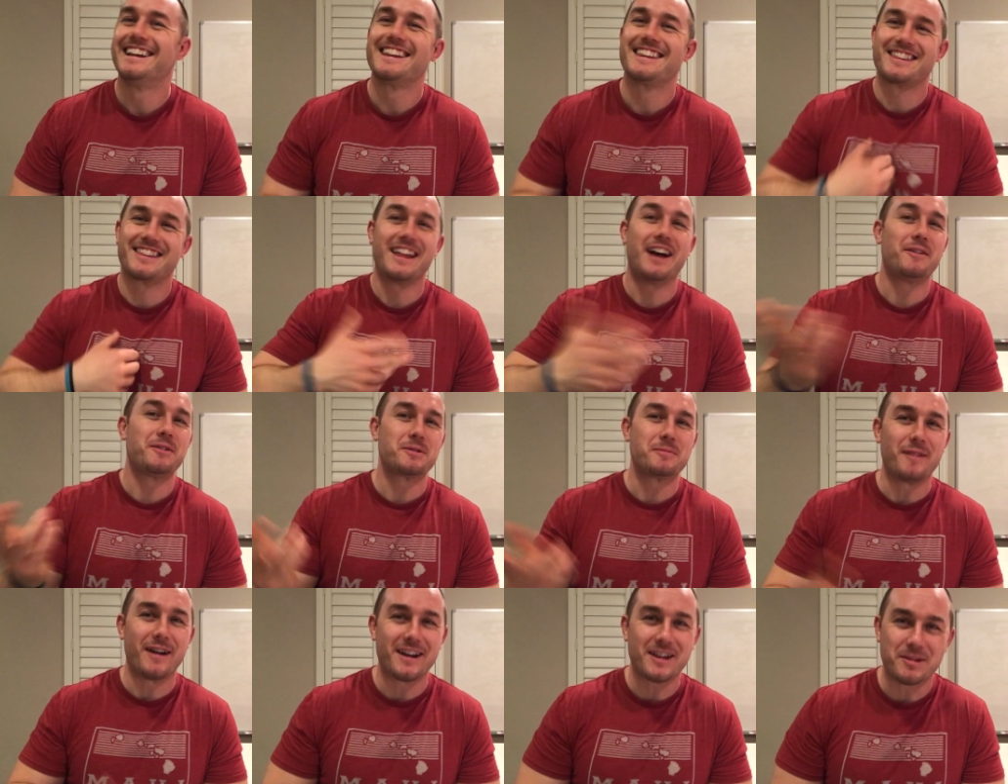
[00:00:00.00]
So that was
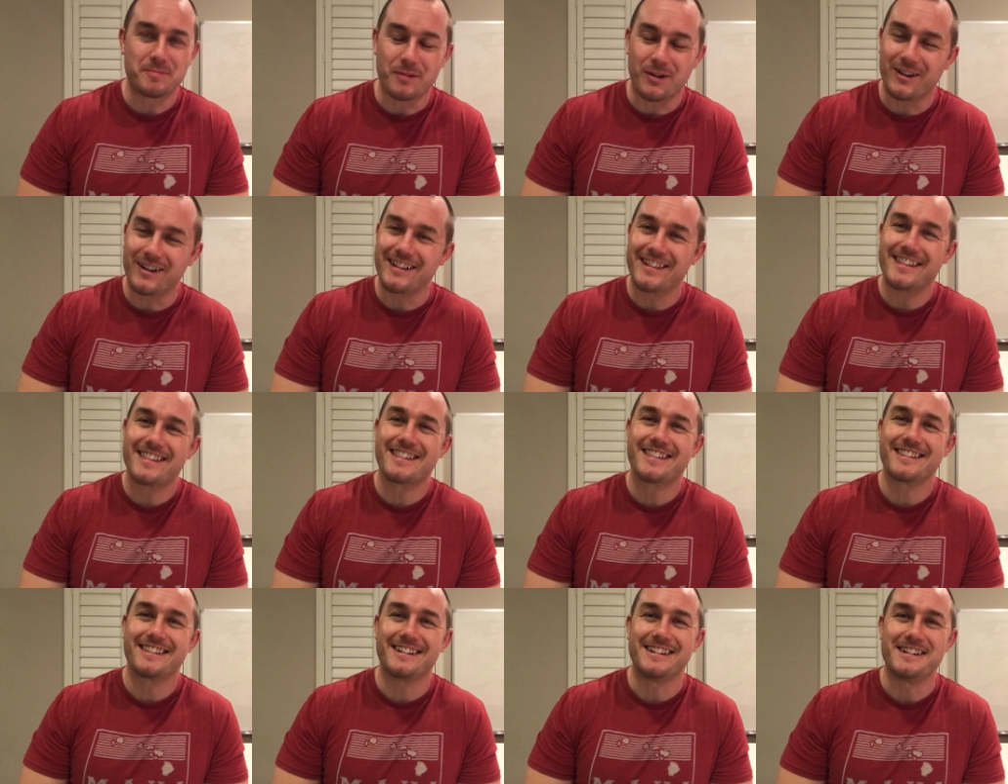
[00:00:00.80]
my
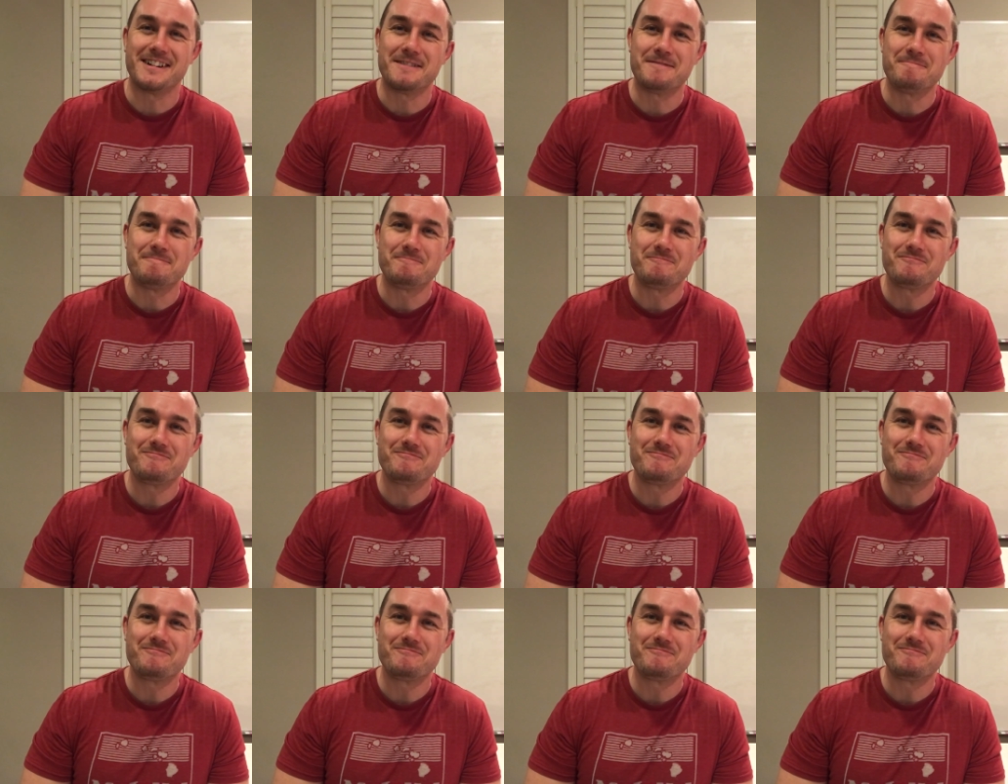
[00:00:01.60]
experience. Um,